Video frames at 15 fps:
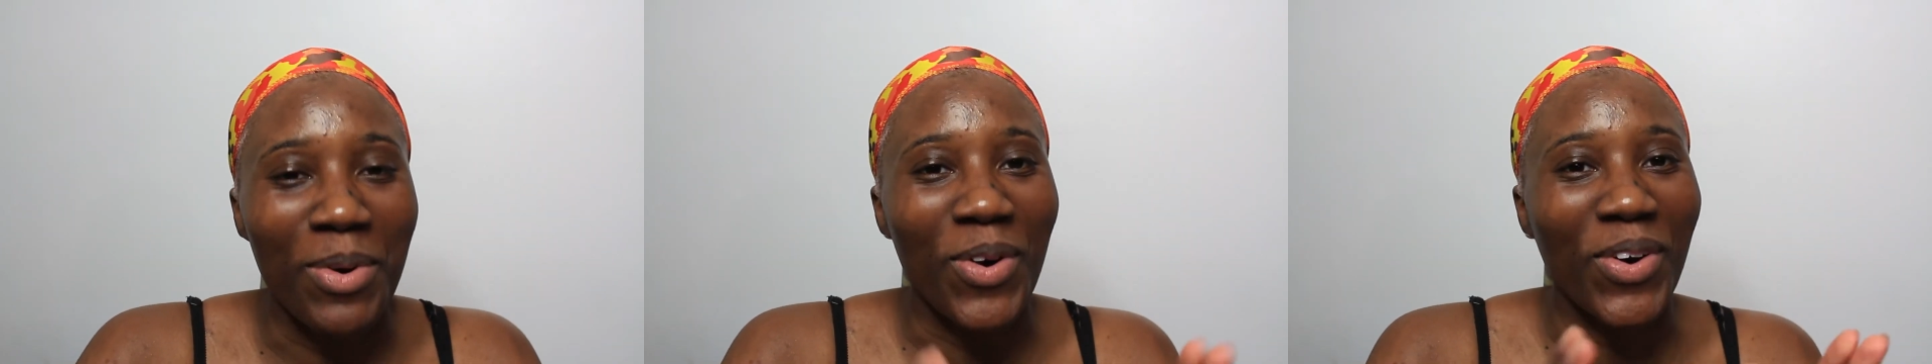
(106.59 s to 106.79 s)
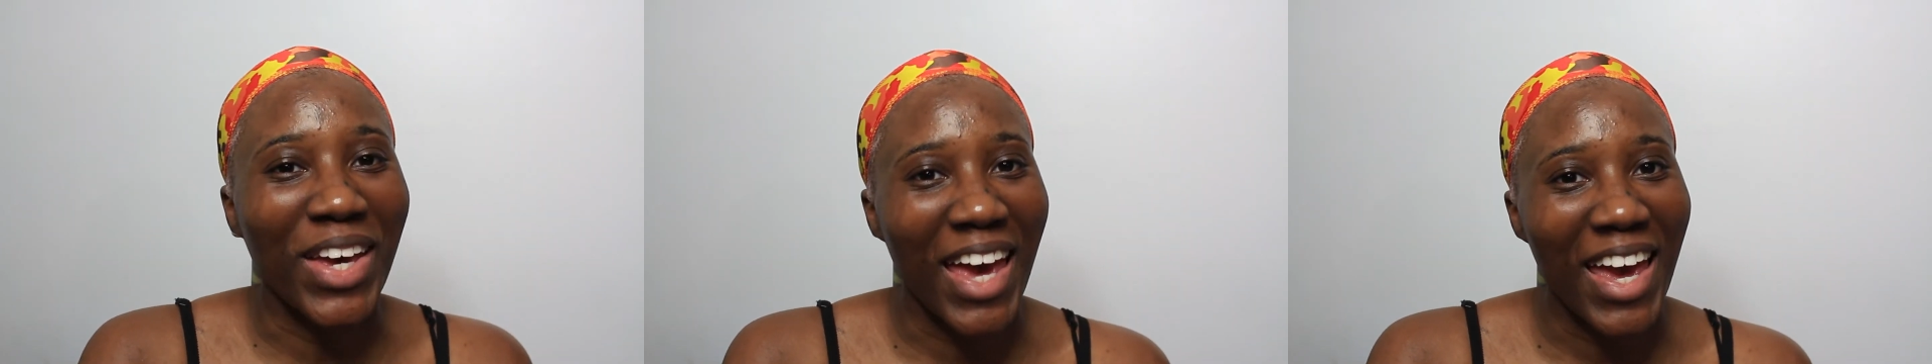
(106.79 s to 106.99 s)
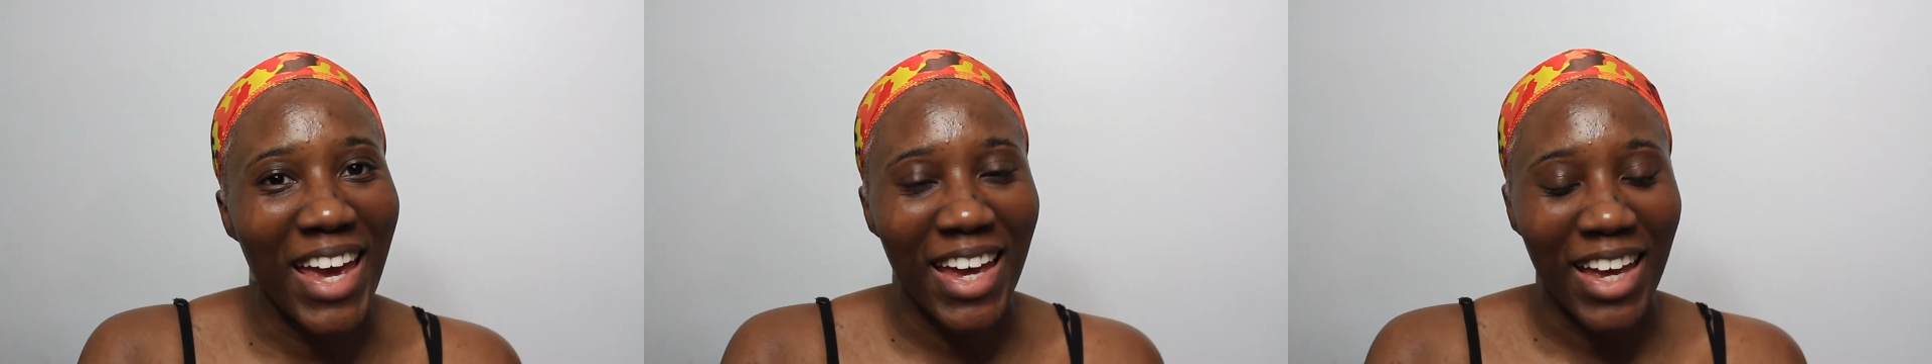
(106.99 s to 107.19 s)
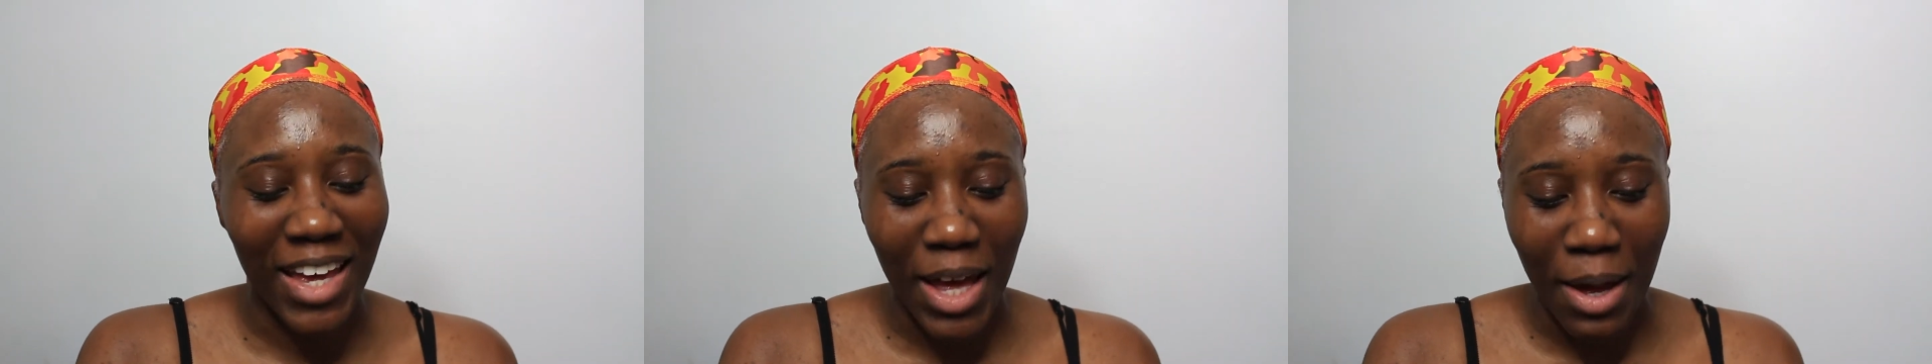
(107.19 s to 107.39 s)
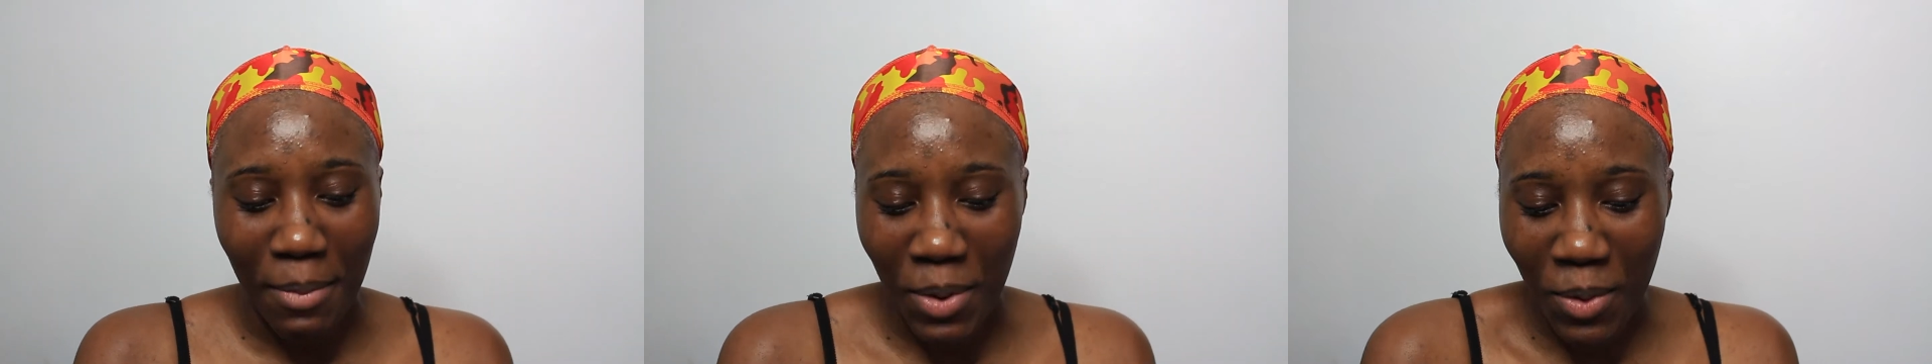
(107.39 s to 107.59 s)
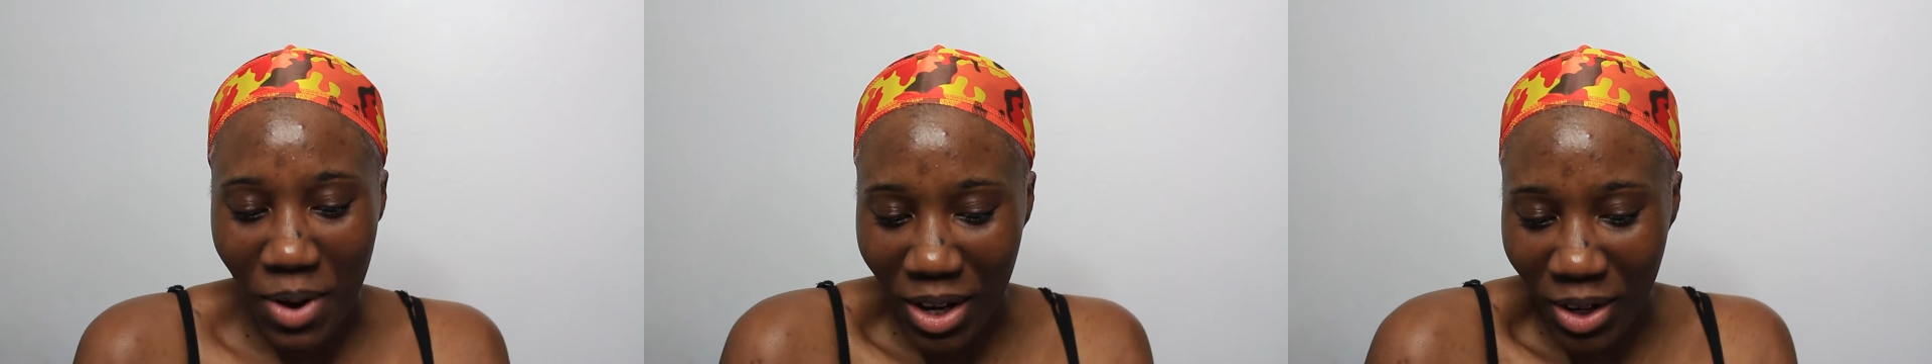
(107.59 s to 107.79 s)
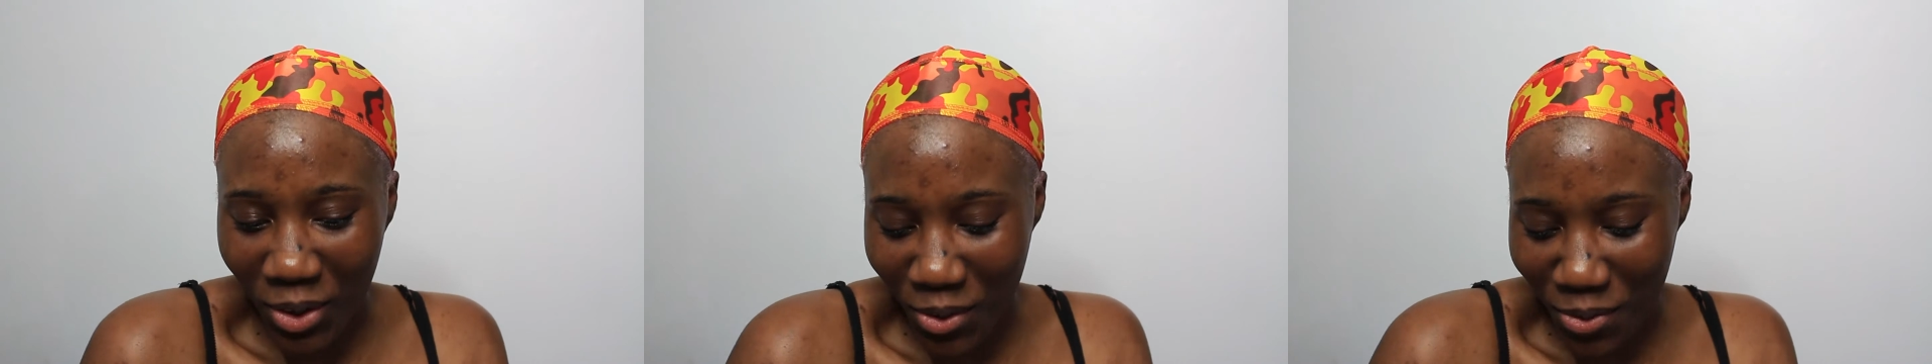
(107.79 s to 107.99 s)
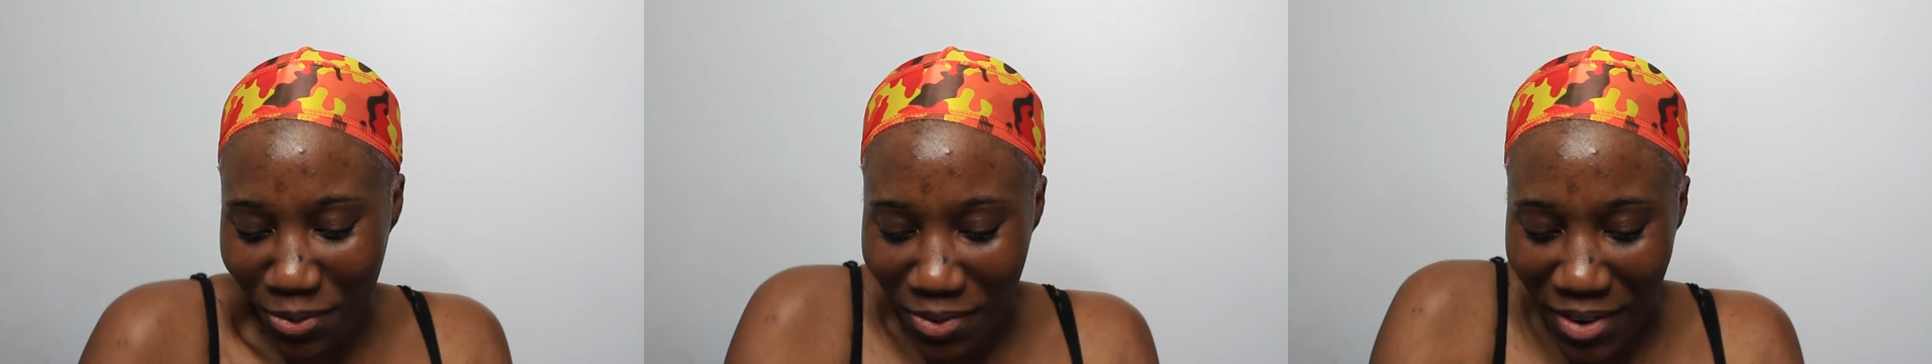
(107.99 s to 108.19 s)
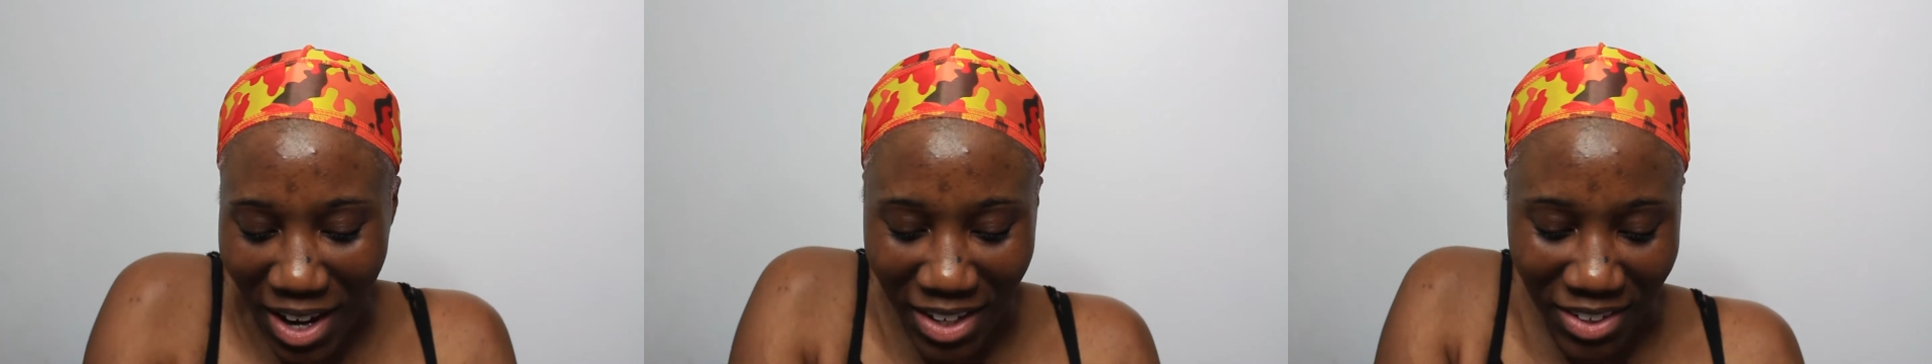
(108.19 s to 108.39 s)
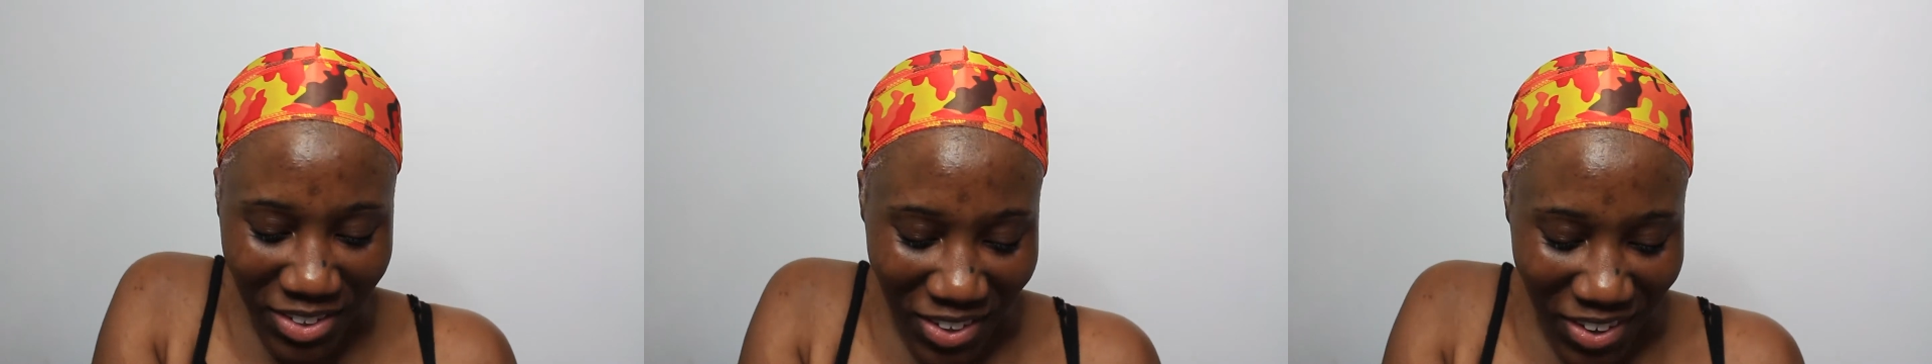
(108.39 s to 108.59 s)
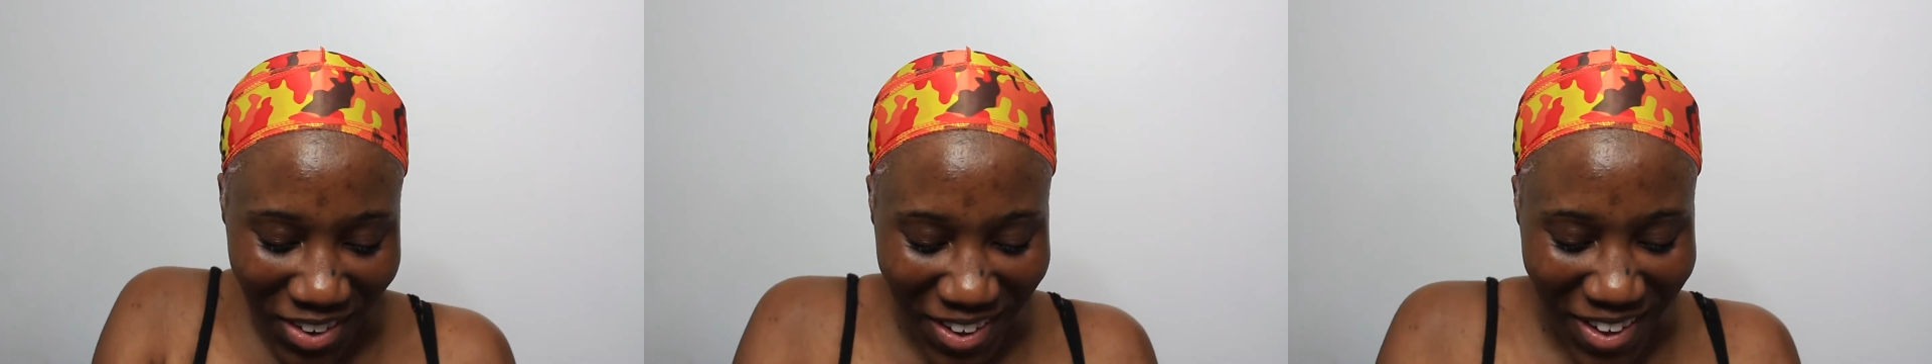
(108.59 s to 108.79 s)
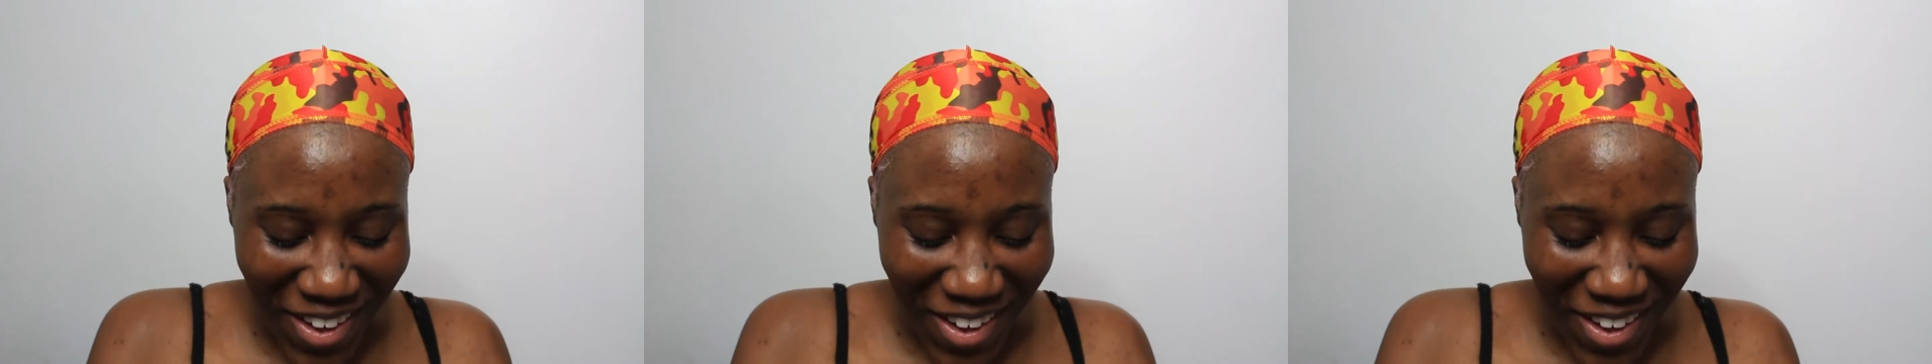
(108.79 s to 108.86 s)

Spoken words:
okay? I want to look fine, you know?